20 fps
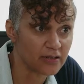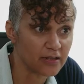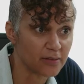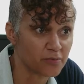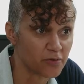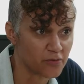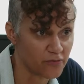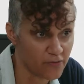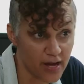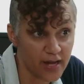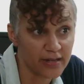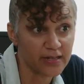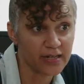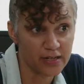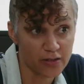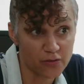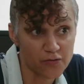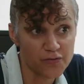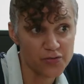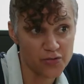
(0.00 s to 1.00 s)
that provide
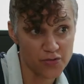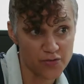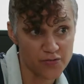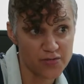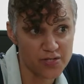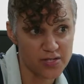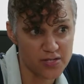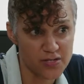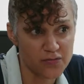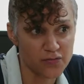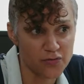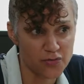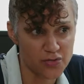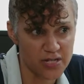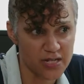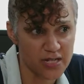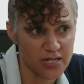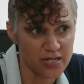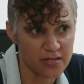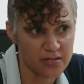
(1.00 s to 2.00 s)
health services for
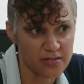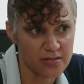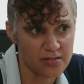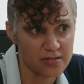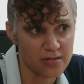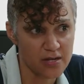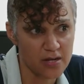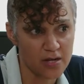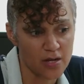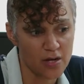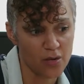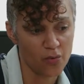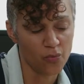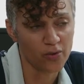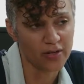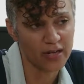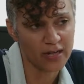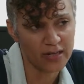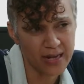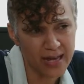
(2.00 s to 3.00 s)
teens.
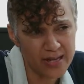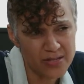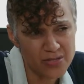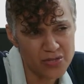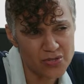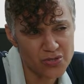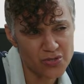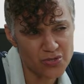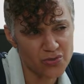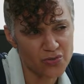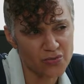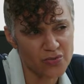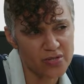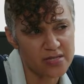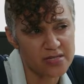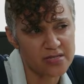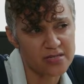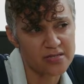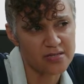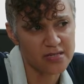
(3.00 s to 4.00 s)
What I'd like to do
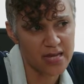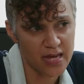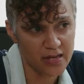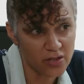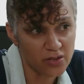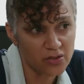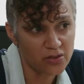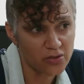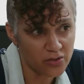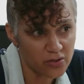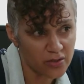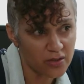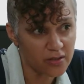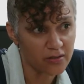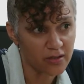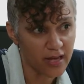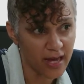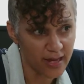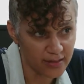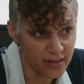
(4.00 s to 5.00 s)
is take a look
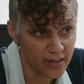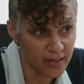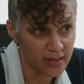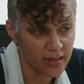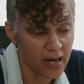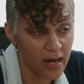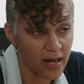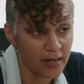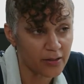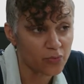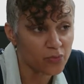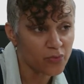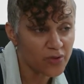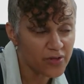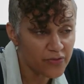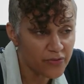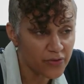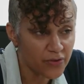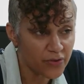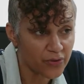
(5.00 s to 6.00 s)
at that guide
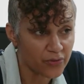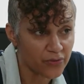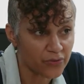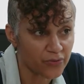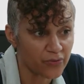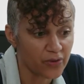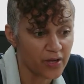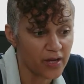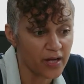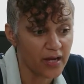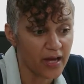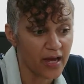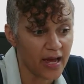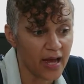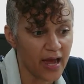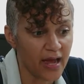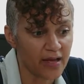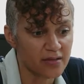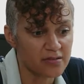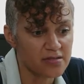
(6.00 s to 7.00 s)
with you
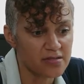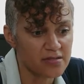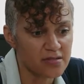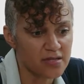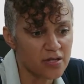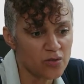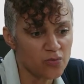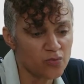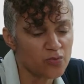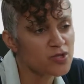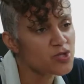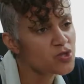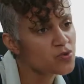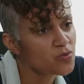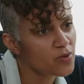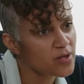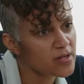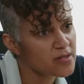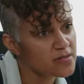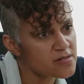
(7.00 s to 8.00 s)
and see which
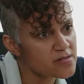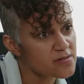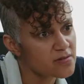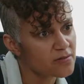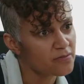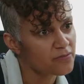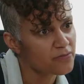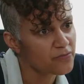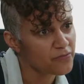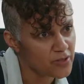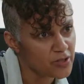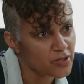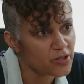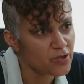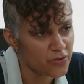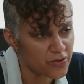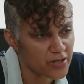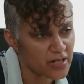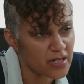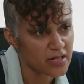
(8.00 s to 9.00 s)
ones fit
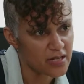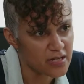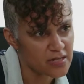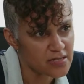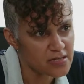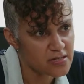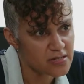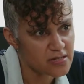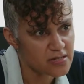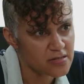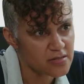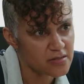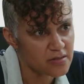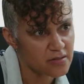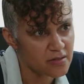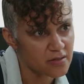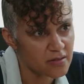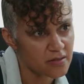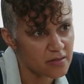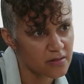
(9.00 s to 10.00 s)
your needs.
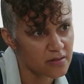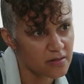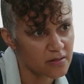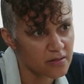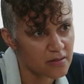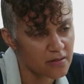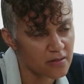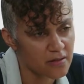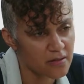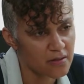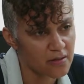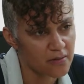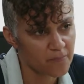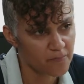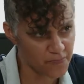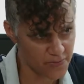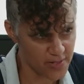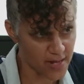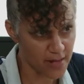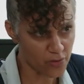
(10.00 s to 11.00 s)

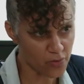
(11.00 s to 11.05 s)
Is that